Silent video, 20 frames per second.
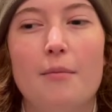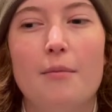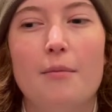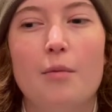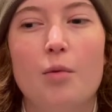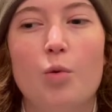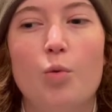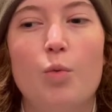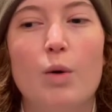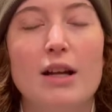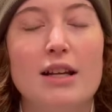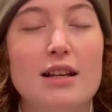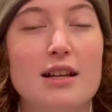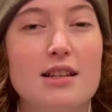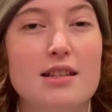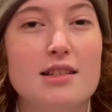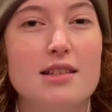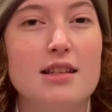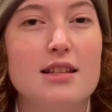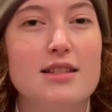what
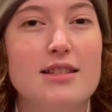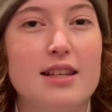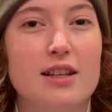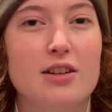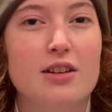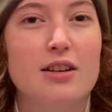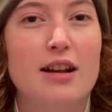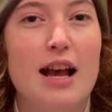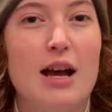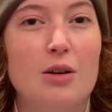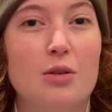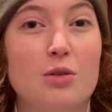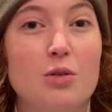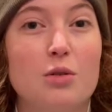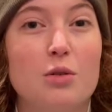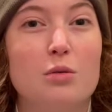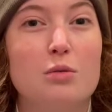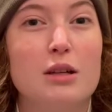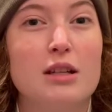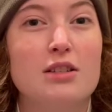is considered out
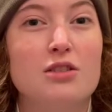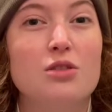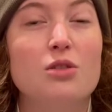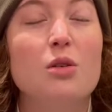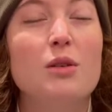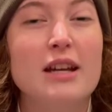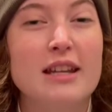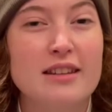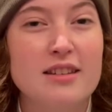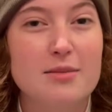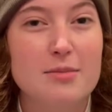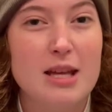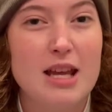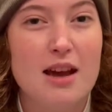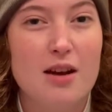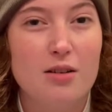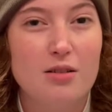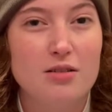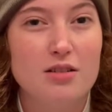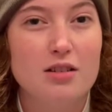or what is going to be
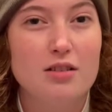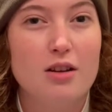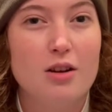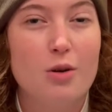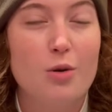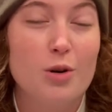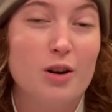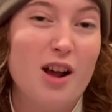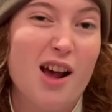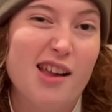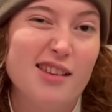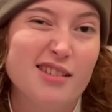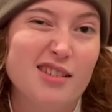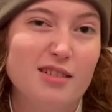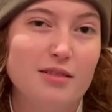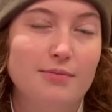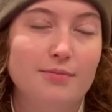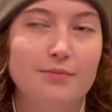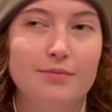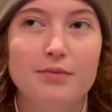out or not.
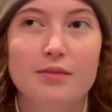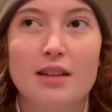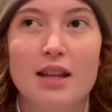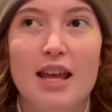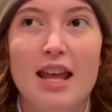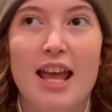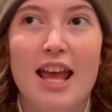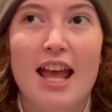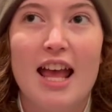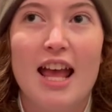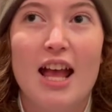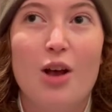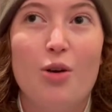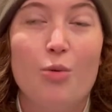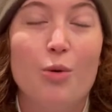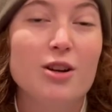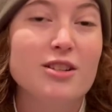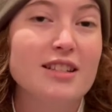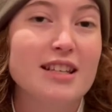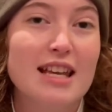
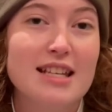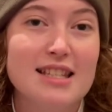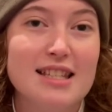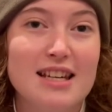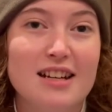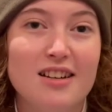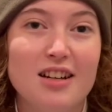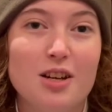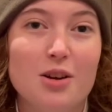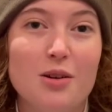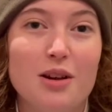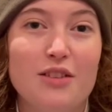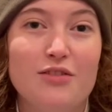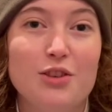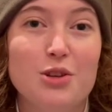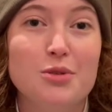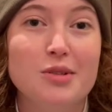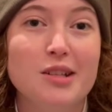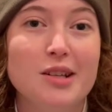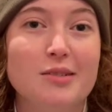Worst case scenario, if
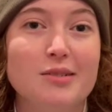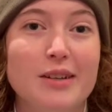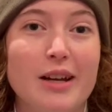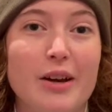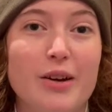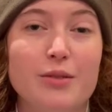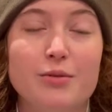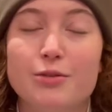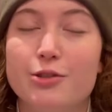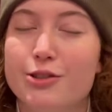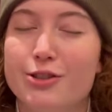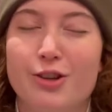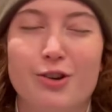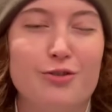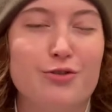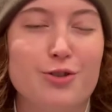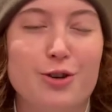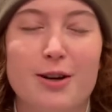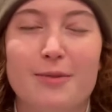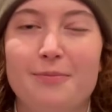you don't know, just go
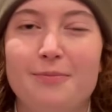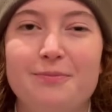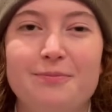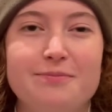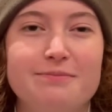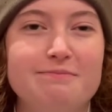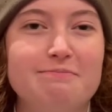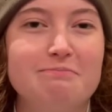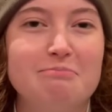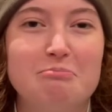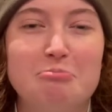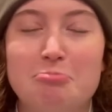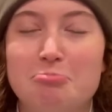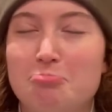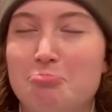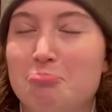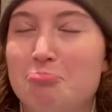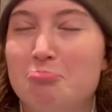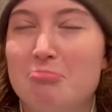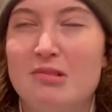for it.
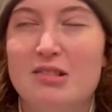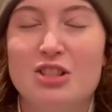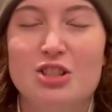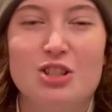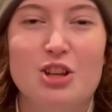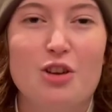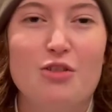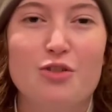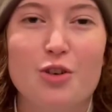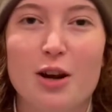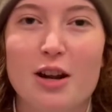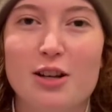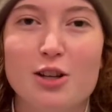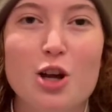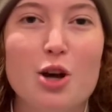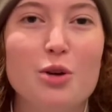Just go for it. No